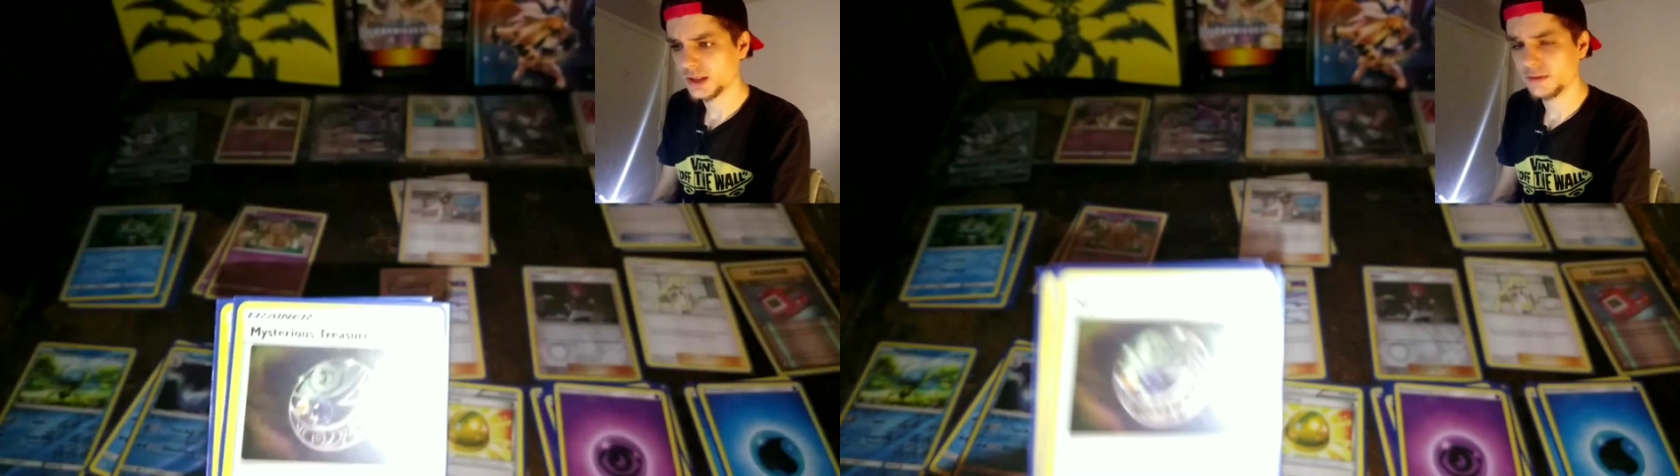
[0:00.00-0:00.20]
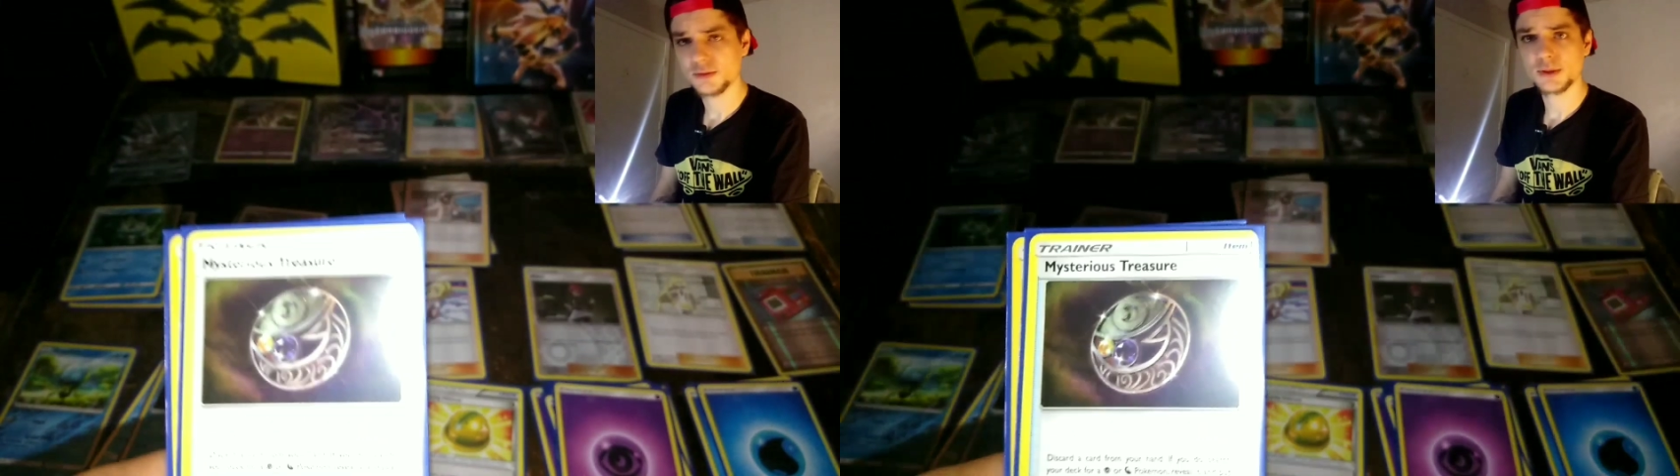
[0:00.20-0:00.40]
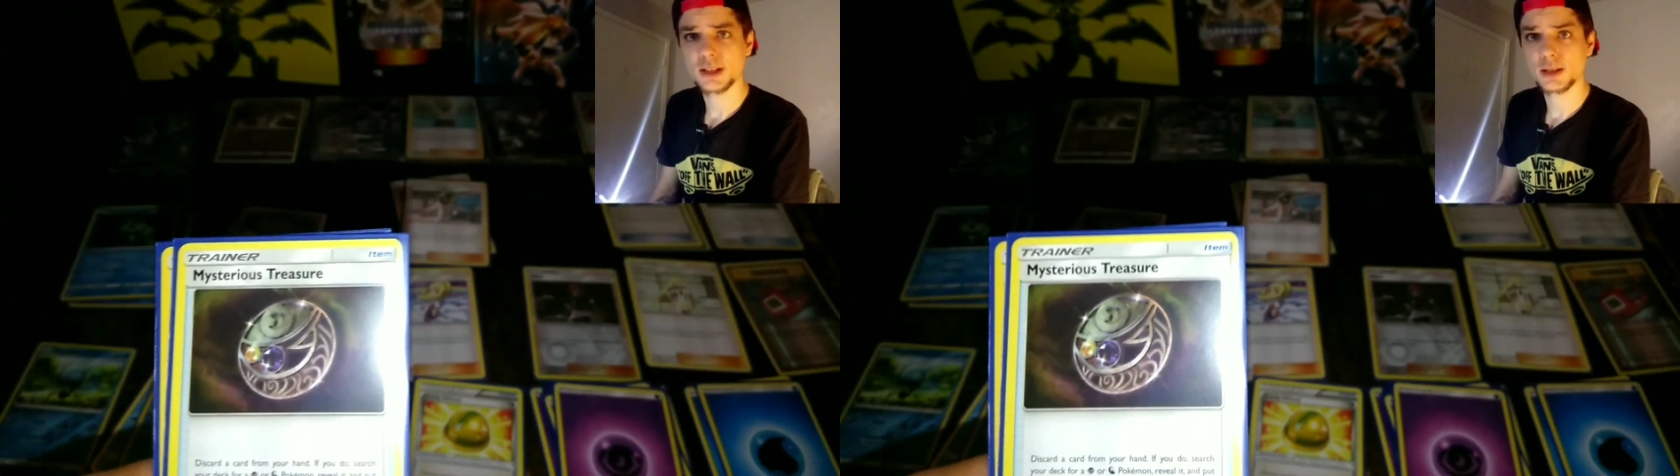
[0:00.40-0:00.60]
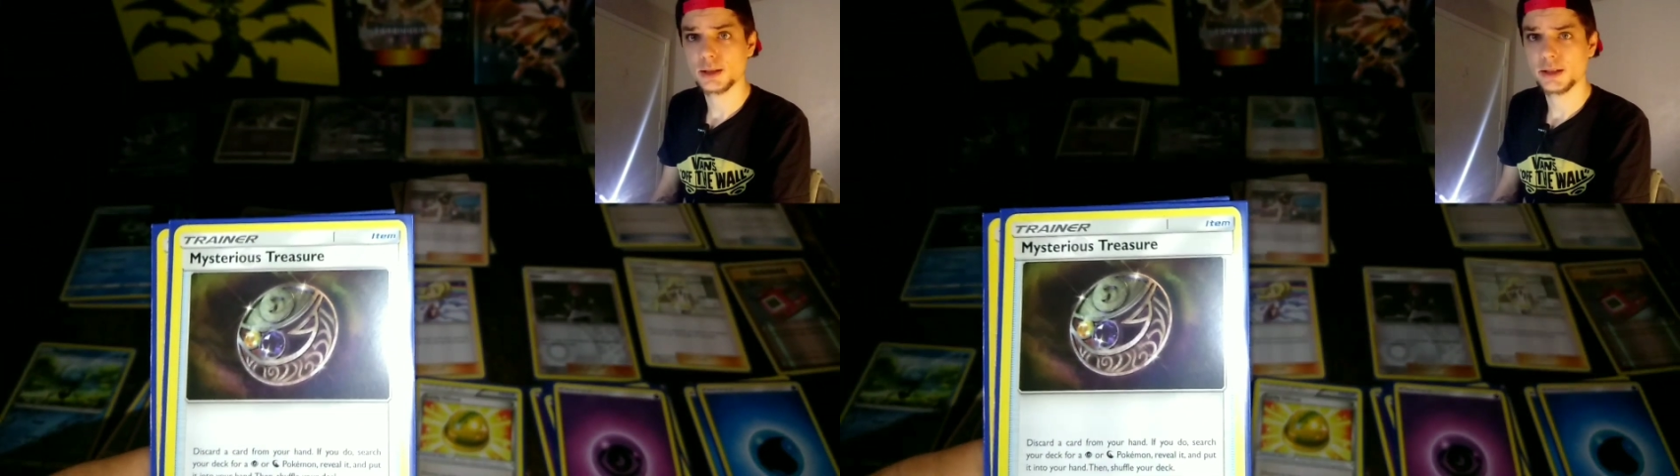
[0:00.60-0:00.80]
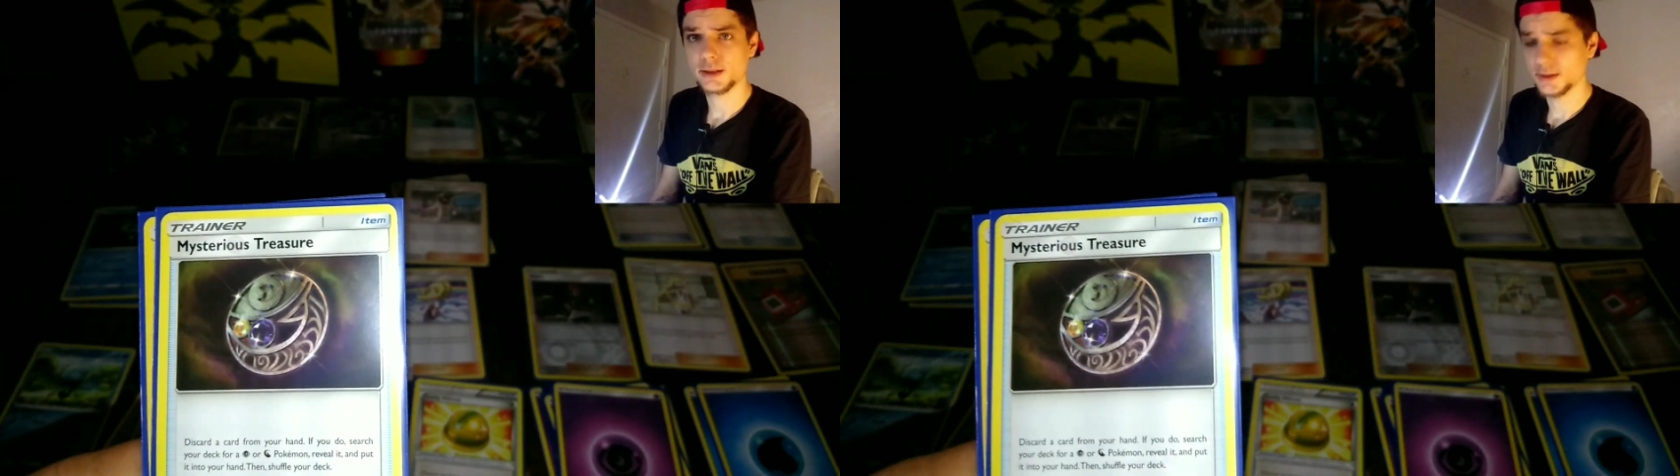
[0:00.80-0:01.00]
I believe is
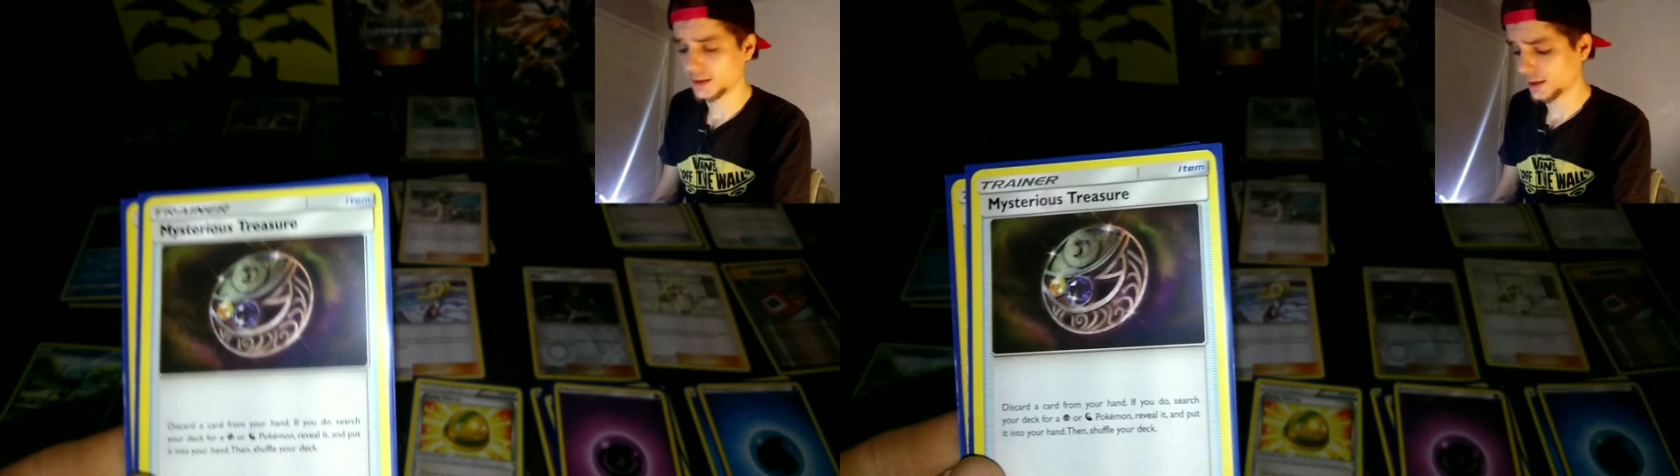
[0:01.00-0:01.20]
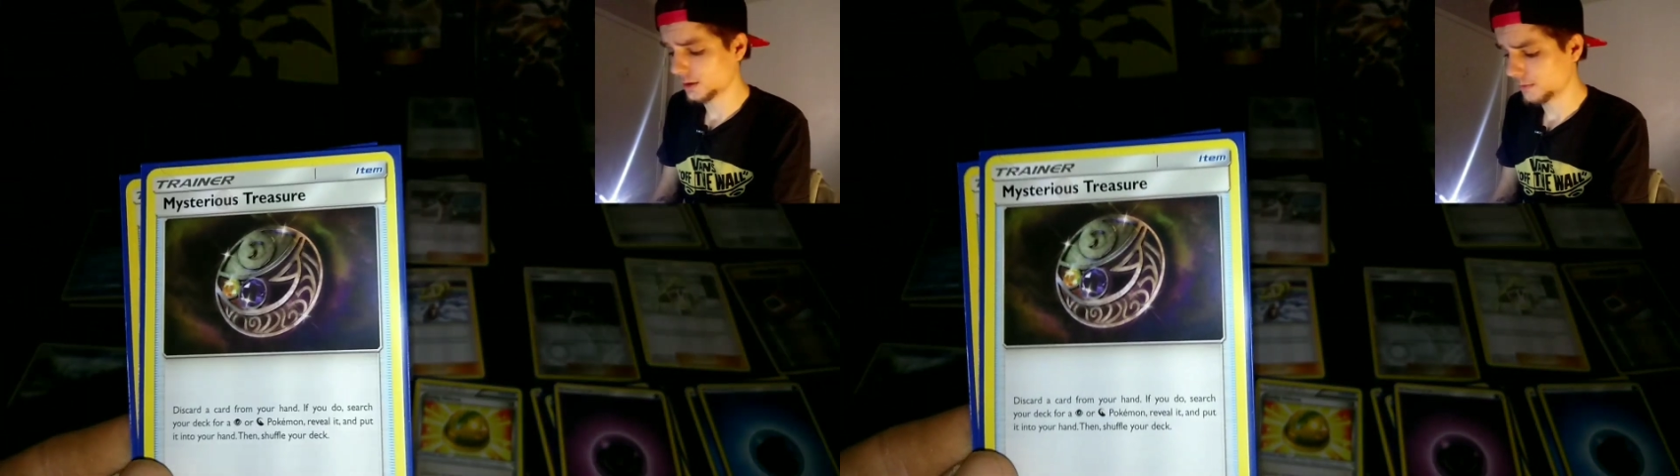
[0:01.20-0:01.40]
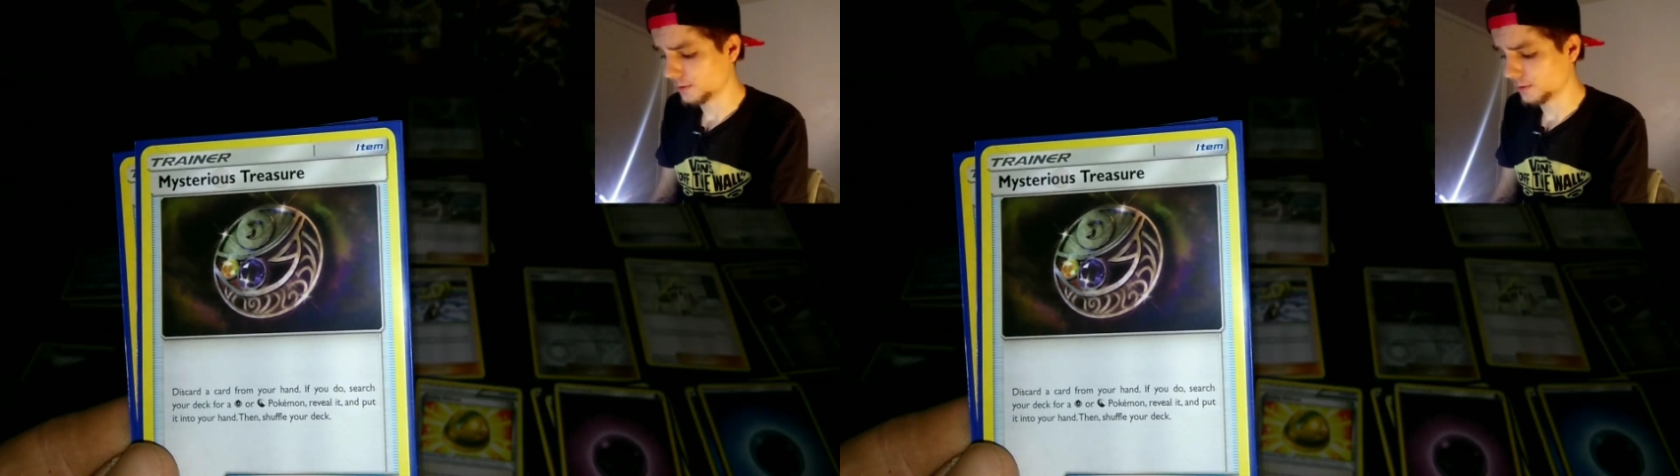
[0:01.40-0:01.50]
what that is.